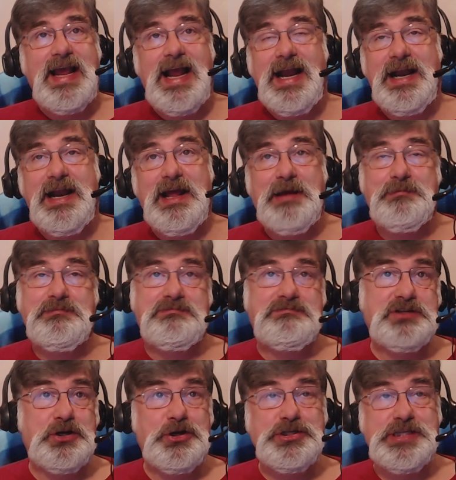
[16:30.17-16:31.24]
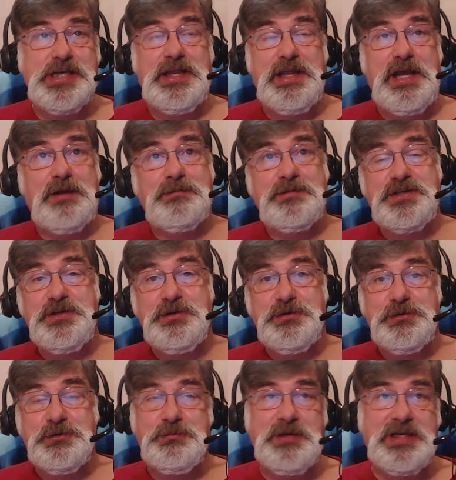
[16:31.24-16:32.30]
ended up cursing them
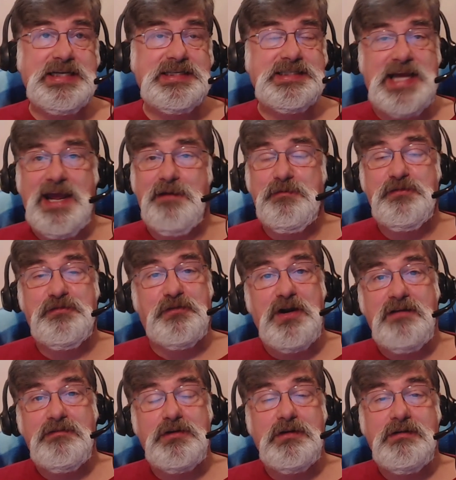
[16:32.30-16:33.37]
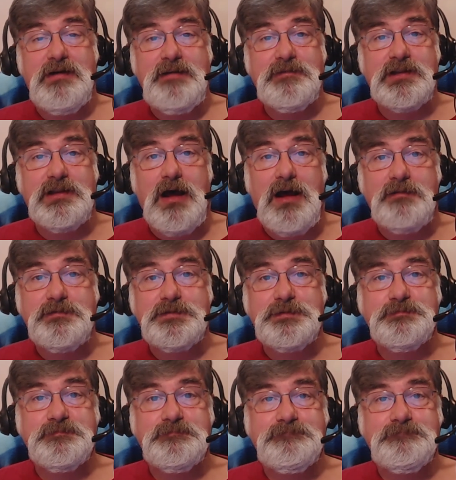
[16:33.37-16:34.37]
to be damned forever in Ravenloft.